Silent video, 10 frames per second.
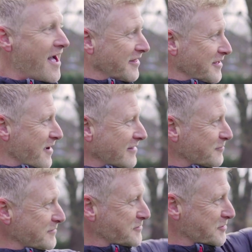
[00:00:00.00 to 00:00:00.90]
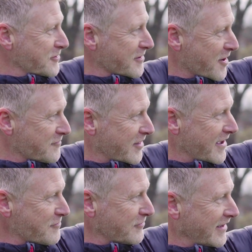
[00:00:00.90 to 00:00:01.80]
Yeah, I think we used to work over
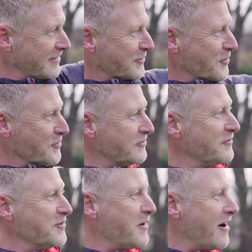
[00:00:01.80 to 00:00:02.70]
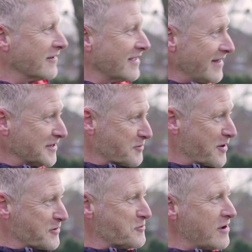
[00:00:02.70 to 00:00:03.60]
there in the corner of the park there. That's
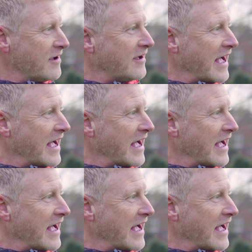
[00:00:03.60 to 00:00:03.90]
where we were.